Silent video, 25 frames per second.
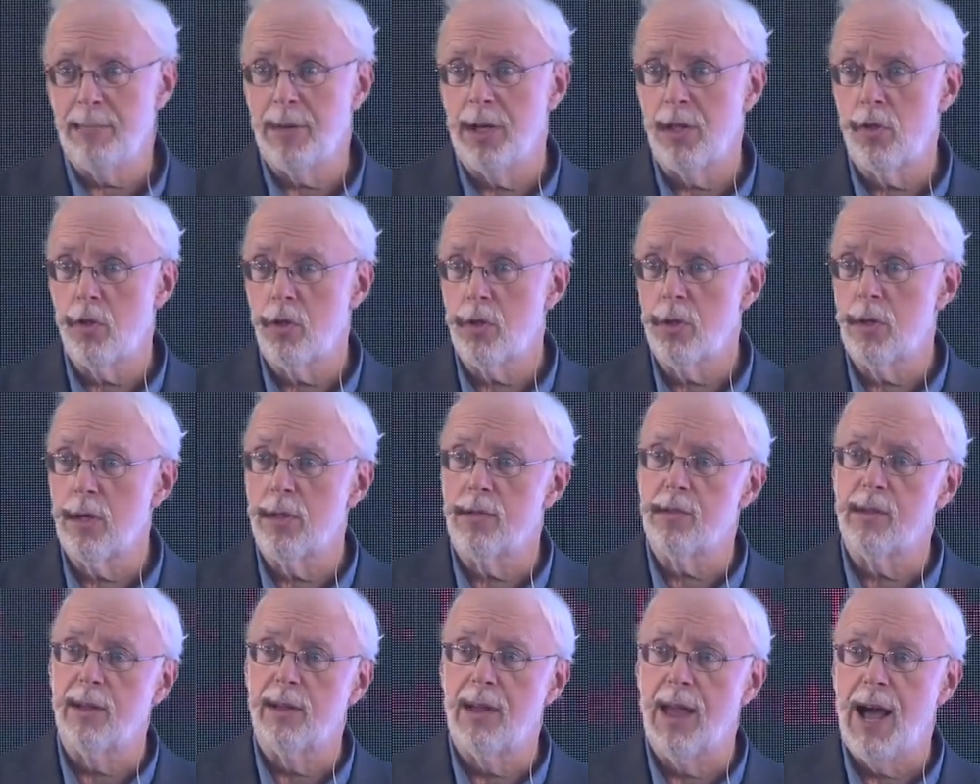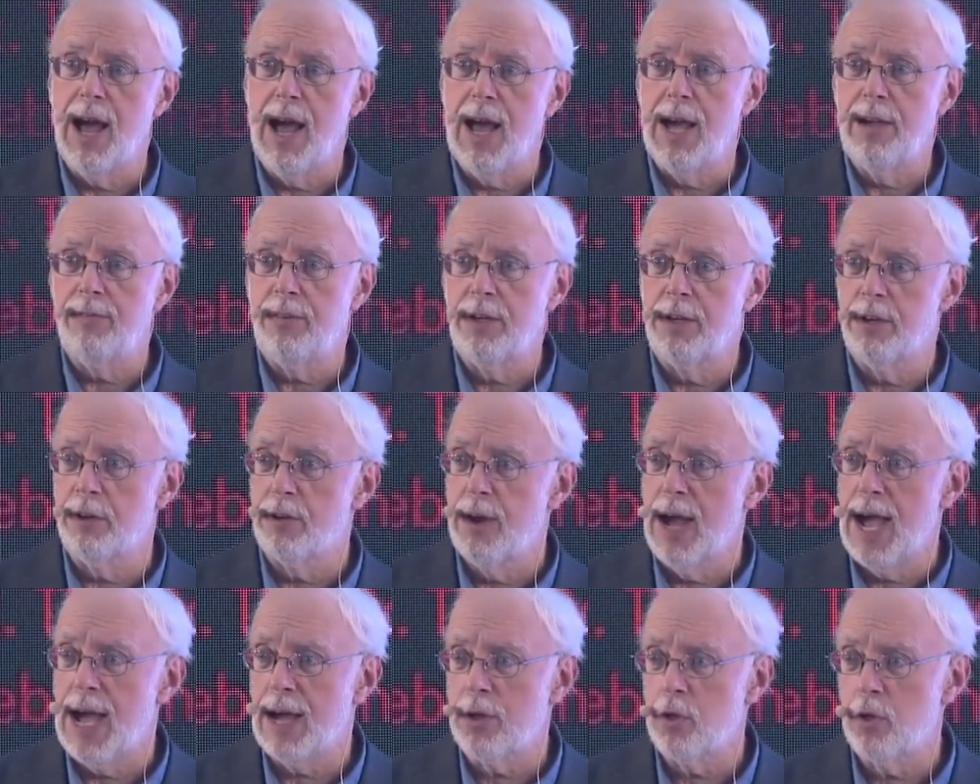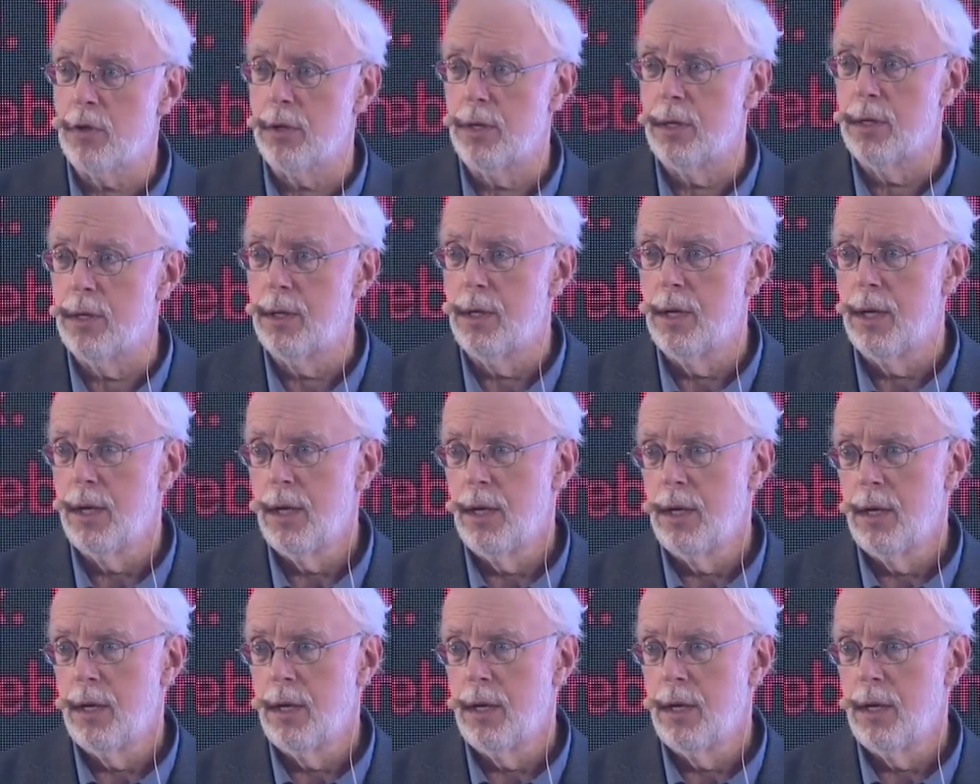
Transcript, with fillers: image, it's a live interaction